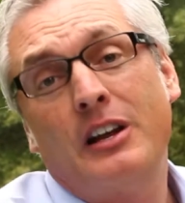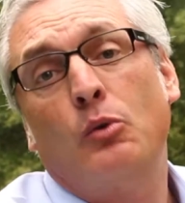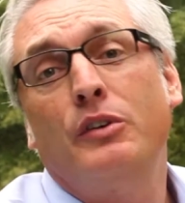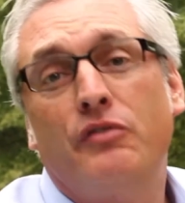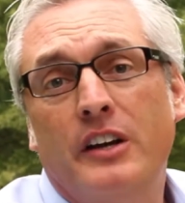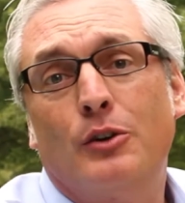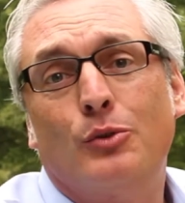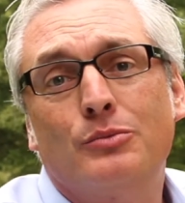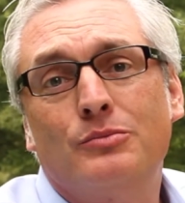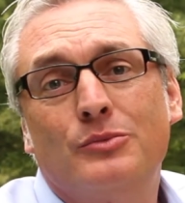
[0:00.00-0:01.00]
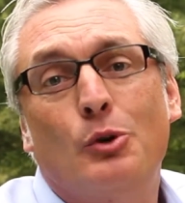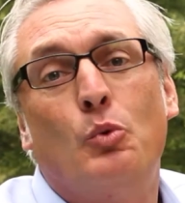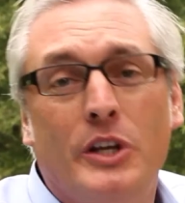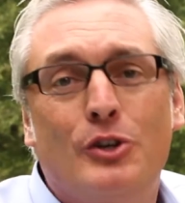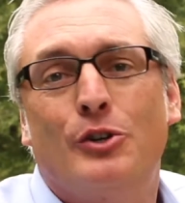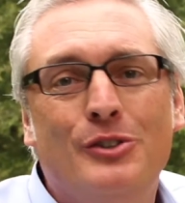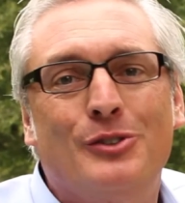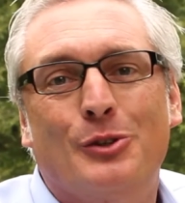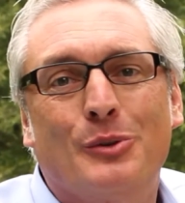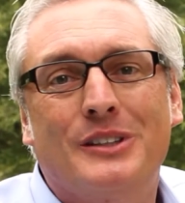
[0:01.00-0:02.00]
we failed. But we couldn't
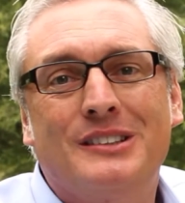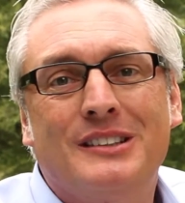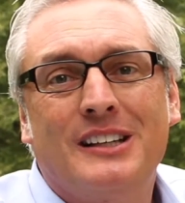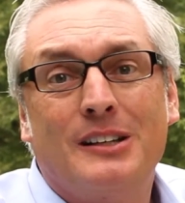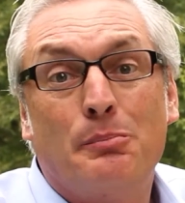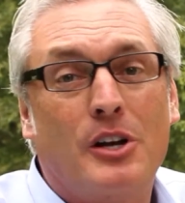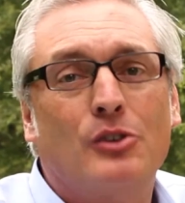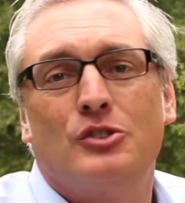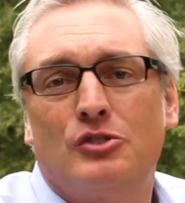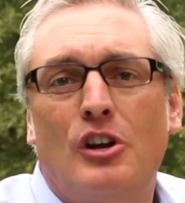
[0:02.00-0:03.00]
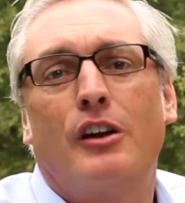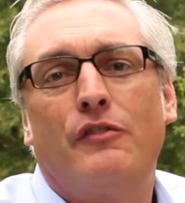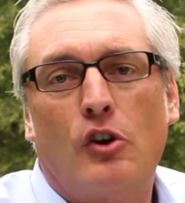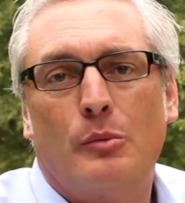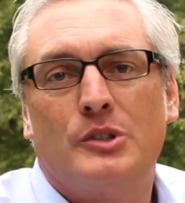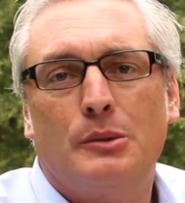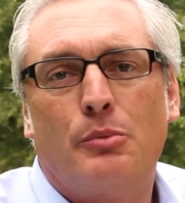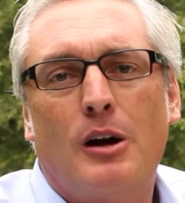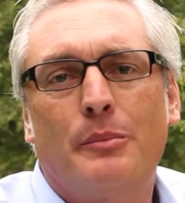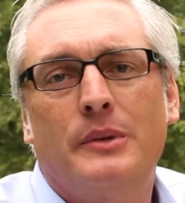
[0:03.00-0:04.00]
do it because it's not a pharmacy
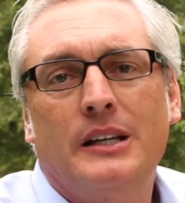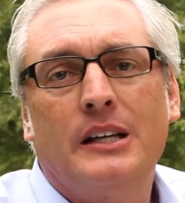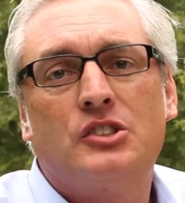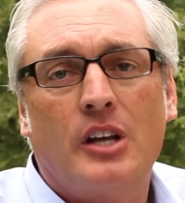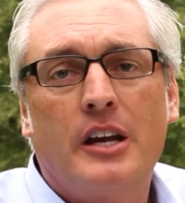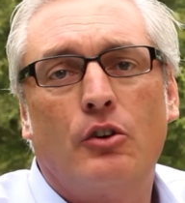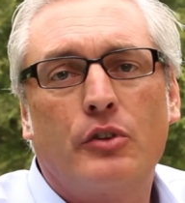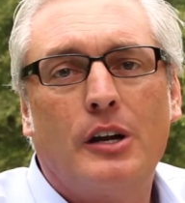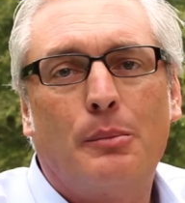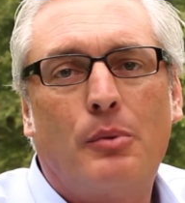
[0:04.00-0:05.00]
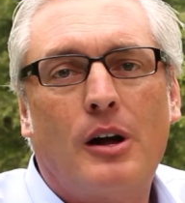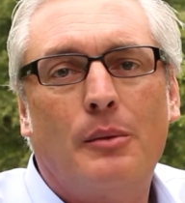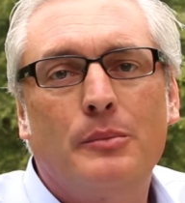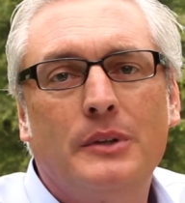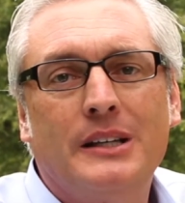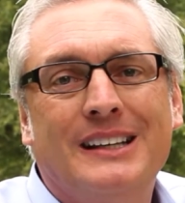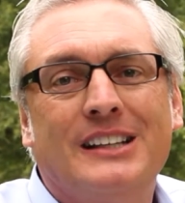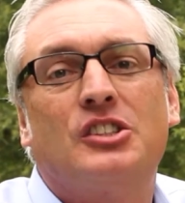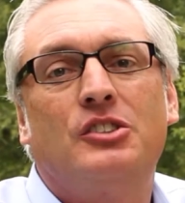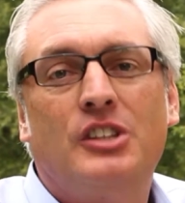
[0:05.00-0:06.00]
problem. It's a healthcare problem.
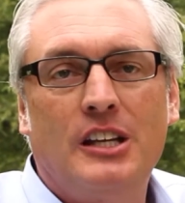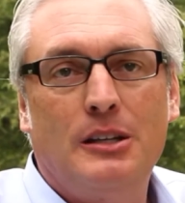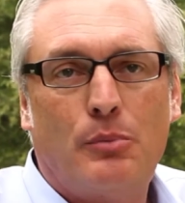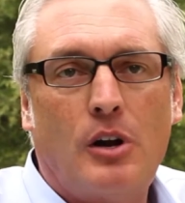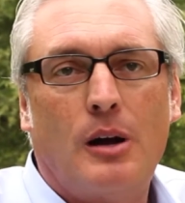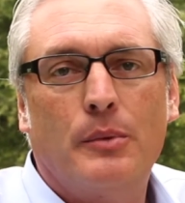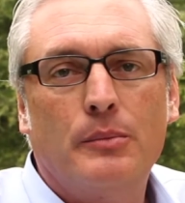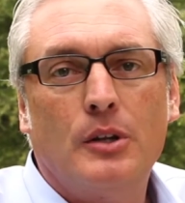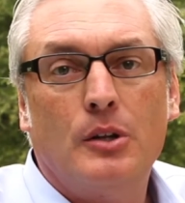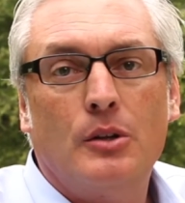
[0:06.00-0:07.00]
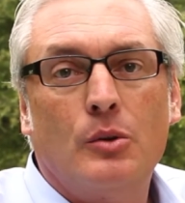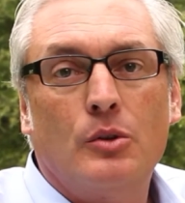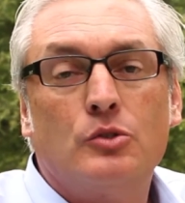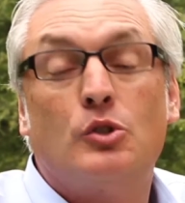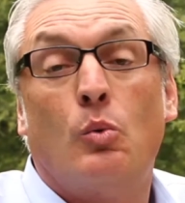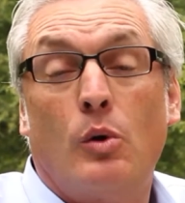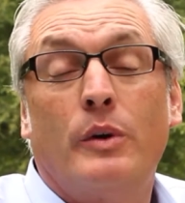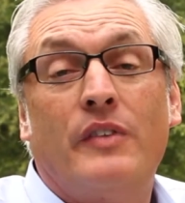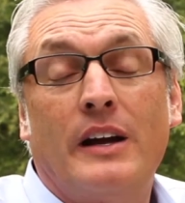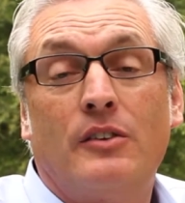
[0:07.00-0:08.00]
It's a team problem. So what we
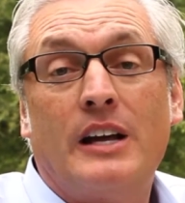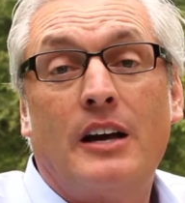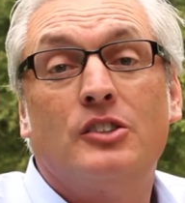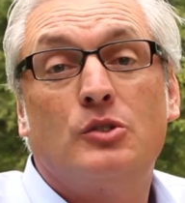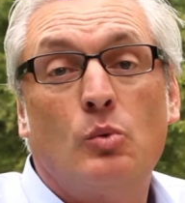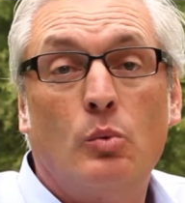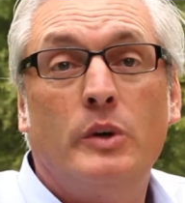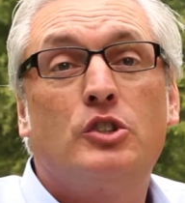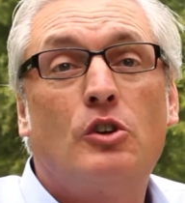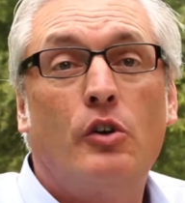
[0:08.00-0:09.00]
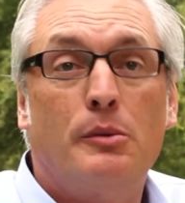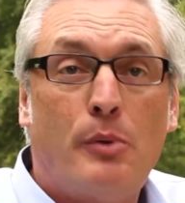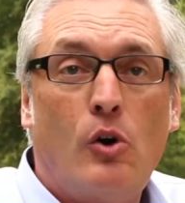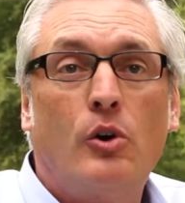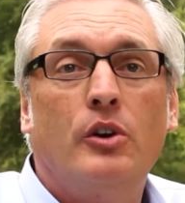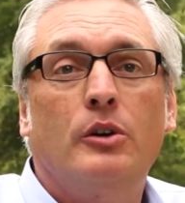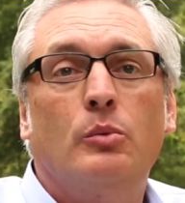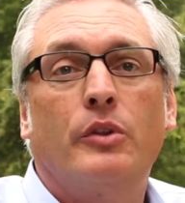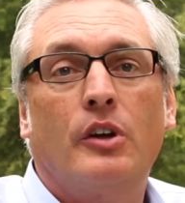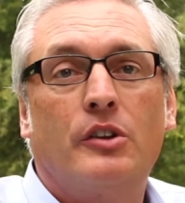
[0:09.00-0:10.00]
found out is when we started partnering
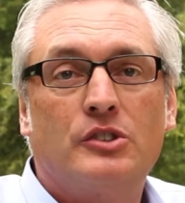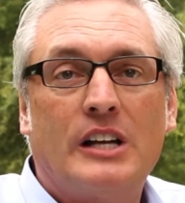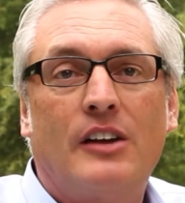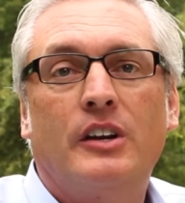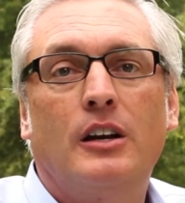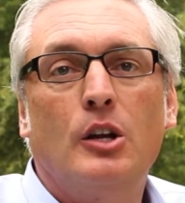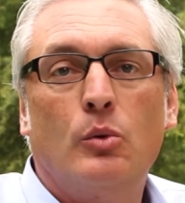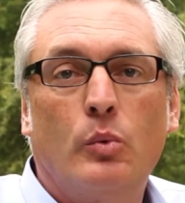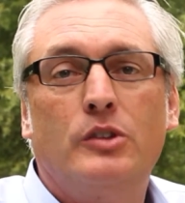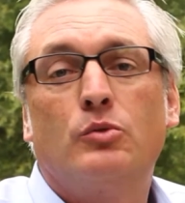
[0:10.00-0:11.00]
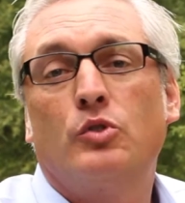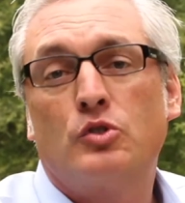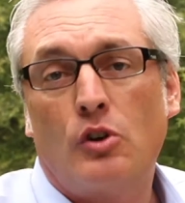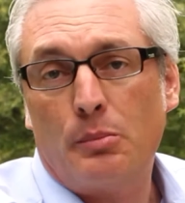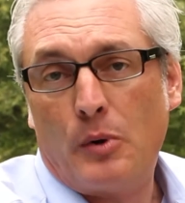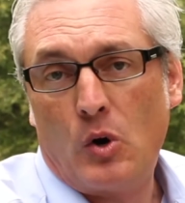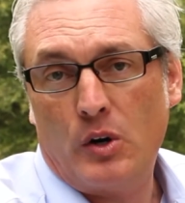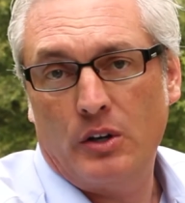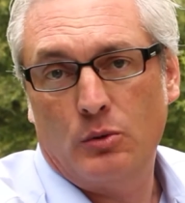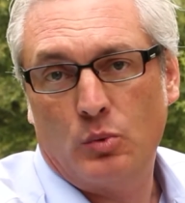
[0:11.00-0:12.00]
with others out there, we started
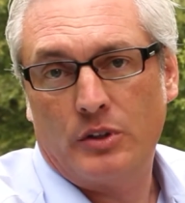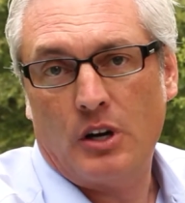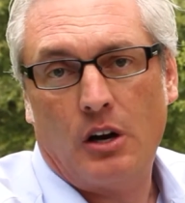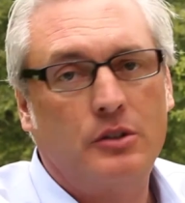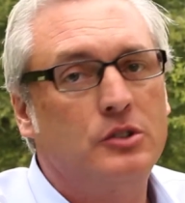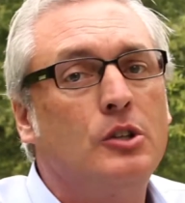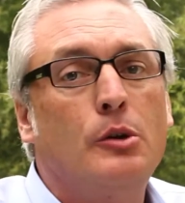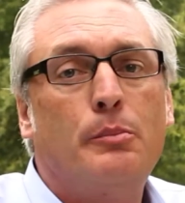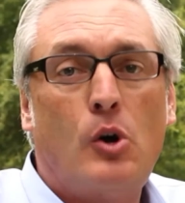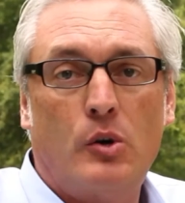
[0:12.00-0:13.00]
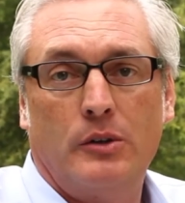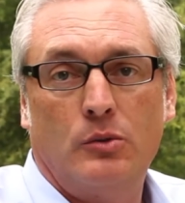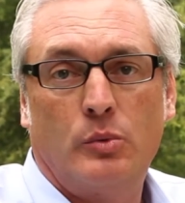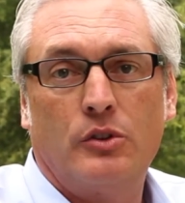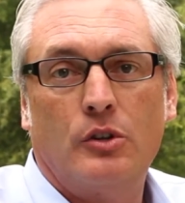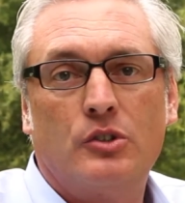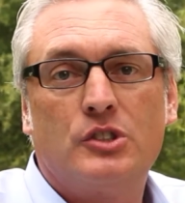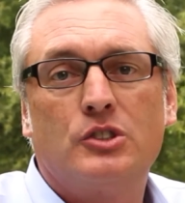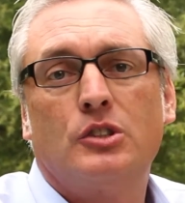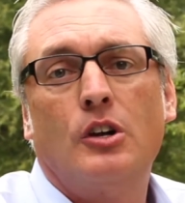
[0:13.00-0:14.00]
partnering with doctors, partnering with
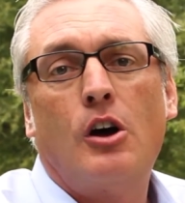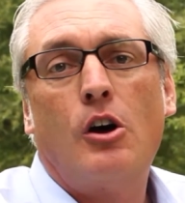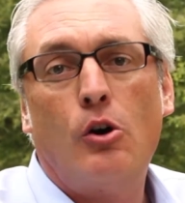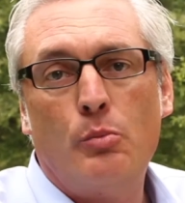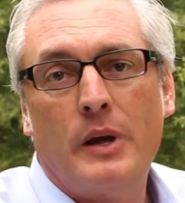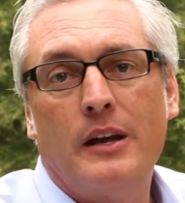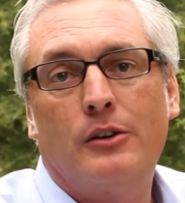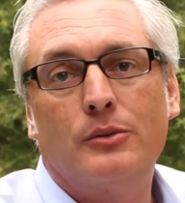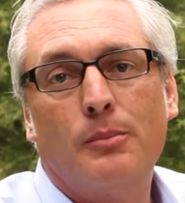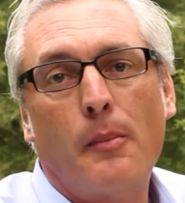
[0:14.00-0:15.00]
nurses, home health,